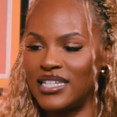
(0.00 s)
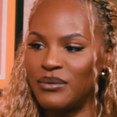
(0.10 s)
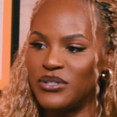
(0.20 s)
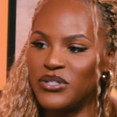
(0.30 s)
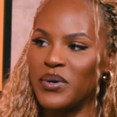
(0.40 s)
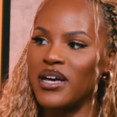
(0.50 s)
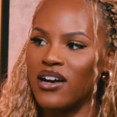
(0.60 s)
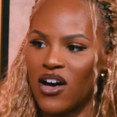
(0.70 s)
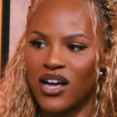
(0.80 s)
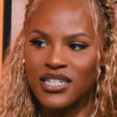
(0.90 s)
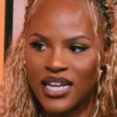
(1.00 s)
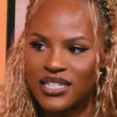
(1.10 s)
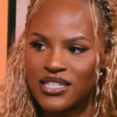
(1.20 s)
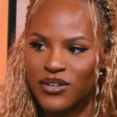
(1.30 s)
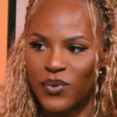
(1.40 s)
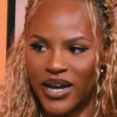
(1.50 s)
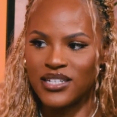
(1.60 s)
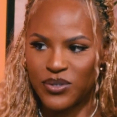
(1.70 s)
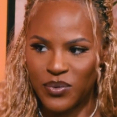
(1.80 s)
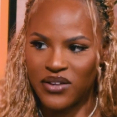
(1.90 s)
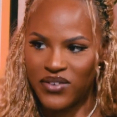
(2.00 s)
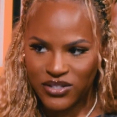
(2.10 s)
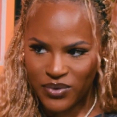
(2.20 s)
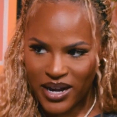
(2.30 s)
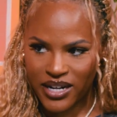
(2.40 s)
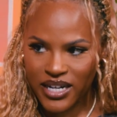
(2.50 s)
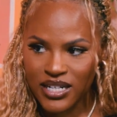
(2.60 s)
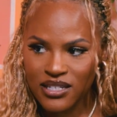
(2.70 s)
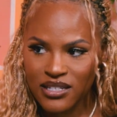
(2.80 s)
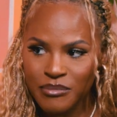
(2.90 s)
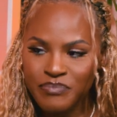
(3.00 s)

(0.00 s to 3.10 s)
he was doing a contest to write to one of his records.